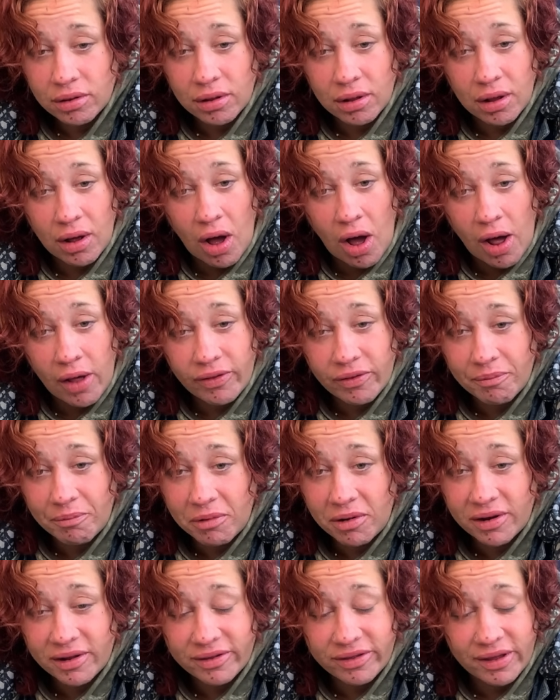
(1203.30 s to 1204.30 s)
all the
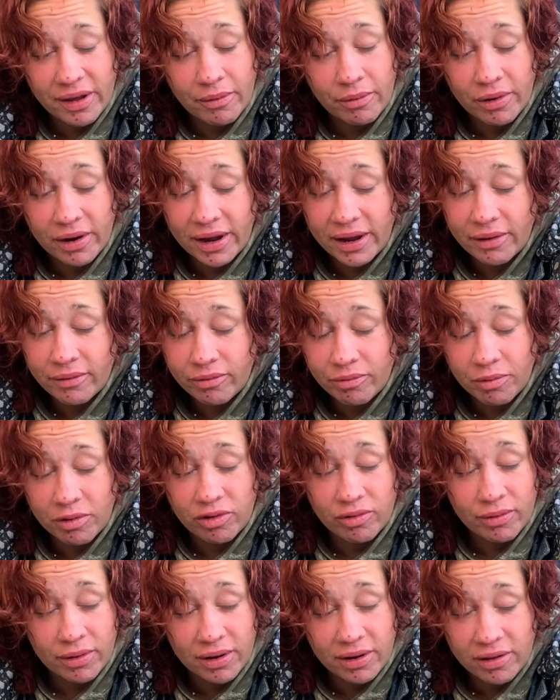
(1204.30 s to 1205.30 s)
bullets that were hit
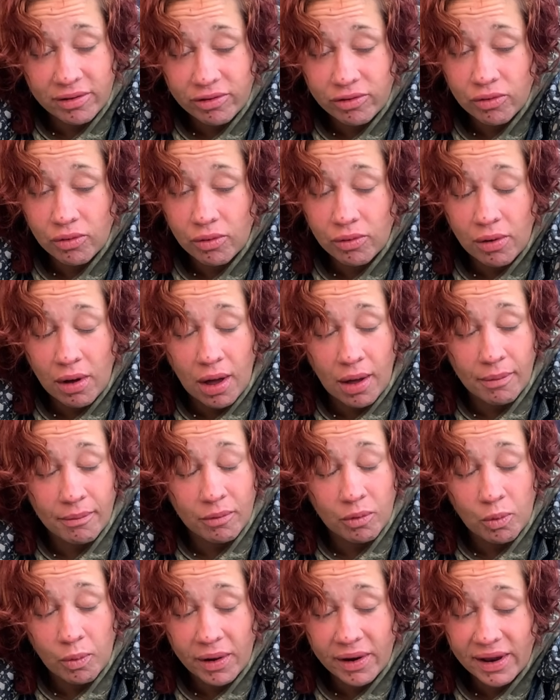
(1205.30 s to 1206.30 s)
between these two
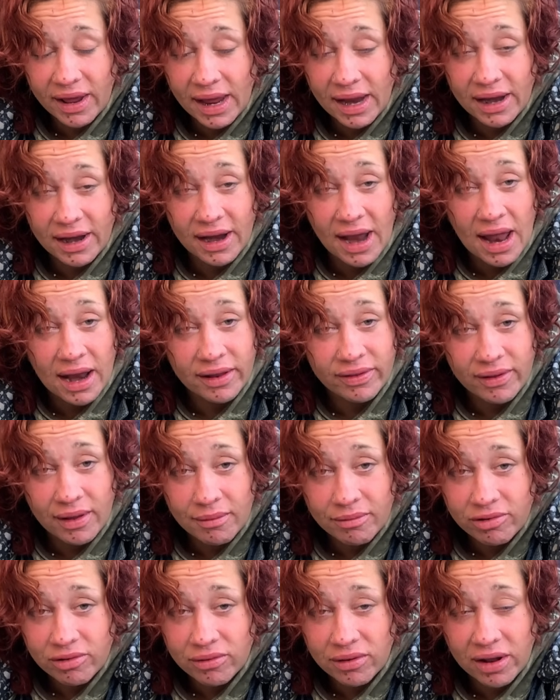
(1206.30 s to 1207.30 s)
went in and out of
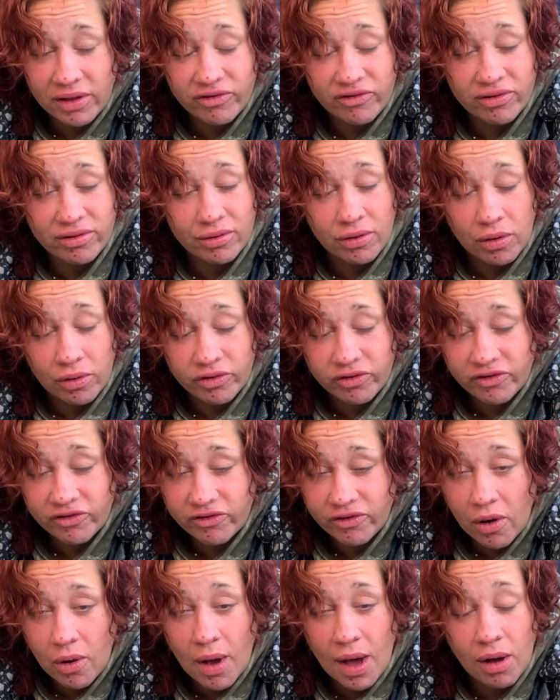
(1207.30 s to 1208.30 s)
them. So that just goes to
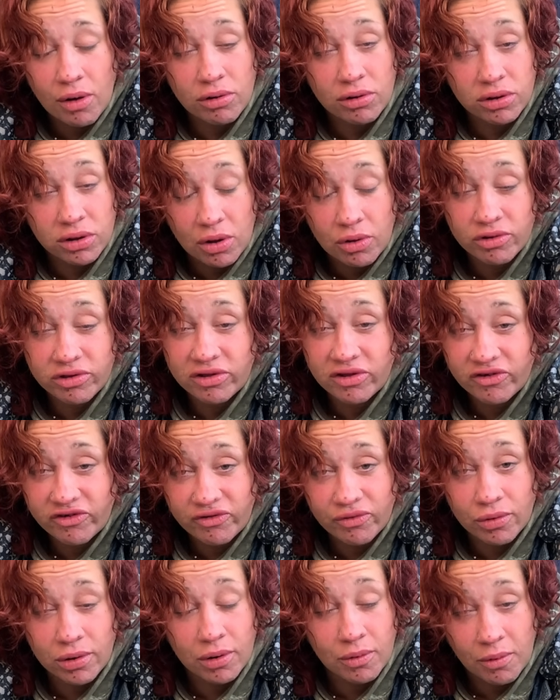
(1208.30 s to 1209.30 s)
show how close the
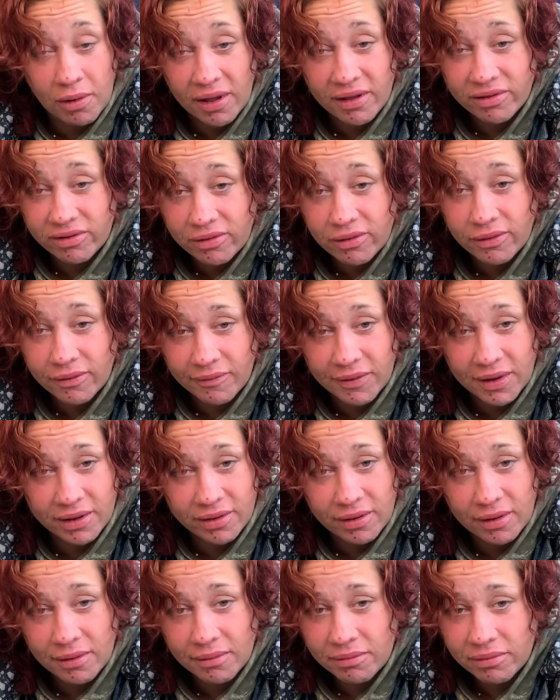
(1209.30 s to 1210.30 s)
shooter was to the
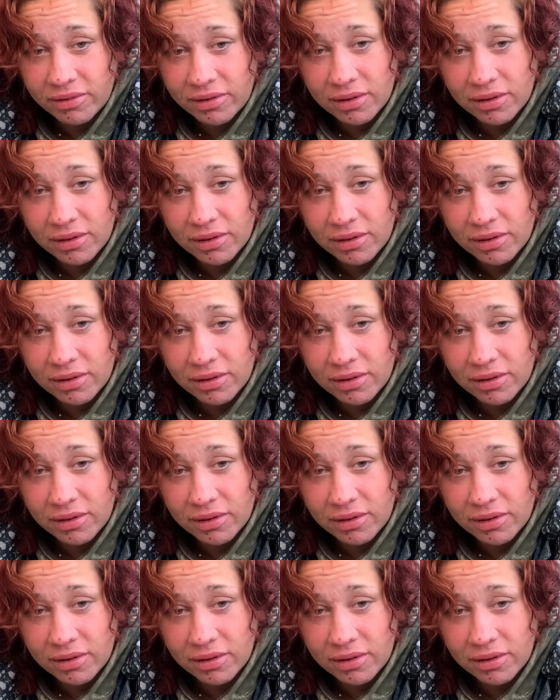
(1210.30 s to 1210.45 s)
victims.